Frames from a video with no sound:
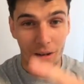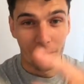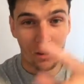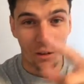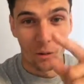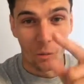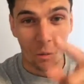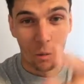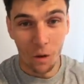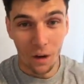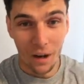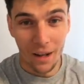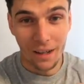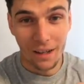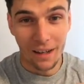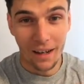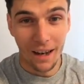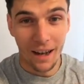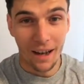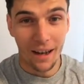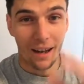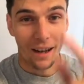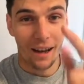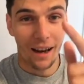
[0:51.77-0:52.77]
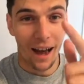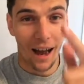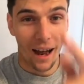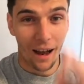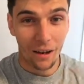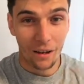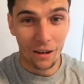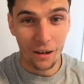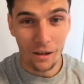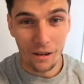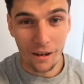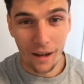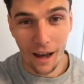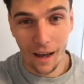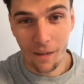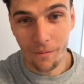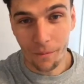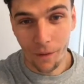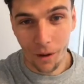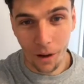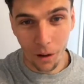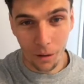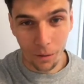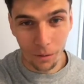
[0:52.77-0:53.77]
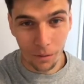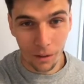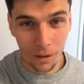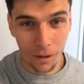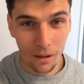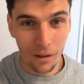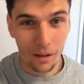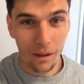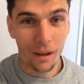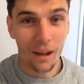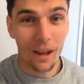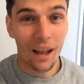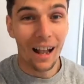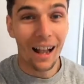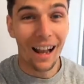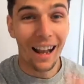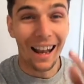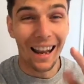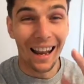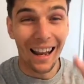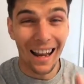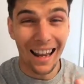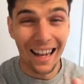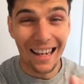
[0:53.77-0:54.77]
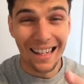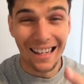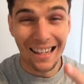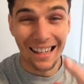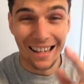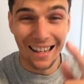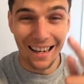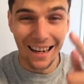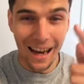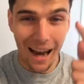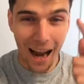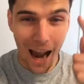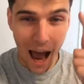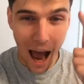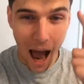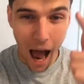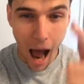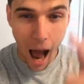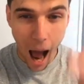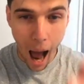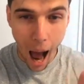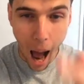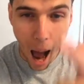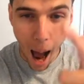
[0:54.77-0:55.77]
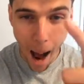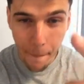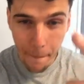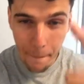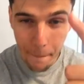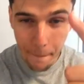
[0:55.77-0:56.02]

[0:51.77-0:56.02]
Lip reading: So what is it and how do you get involved? Listen up.